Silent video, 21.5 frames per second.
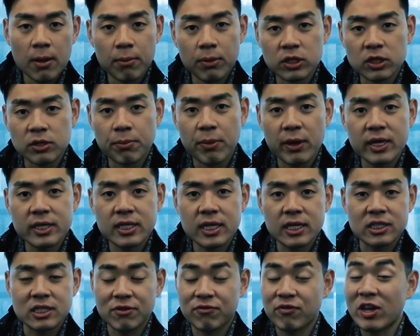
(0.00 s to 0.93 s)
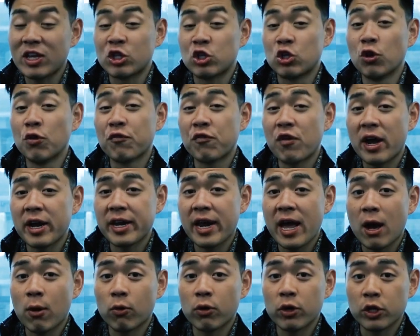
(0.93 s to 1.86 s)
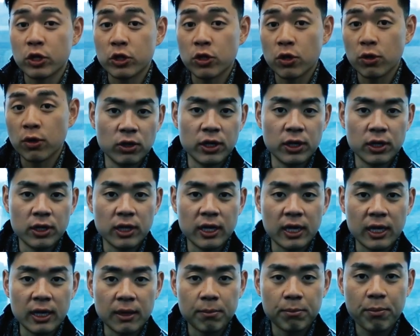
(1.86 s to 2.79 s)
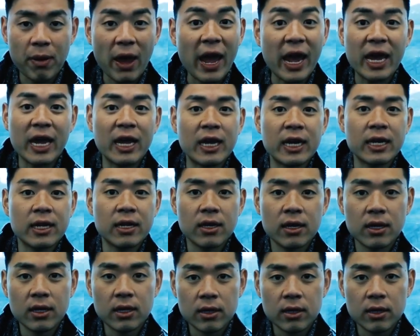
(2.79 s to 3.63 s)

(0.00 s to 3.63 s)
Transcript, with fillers: But the biggest thing is if they do find out what you literally paid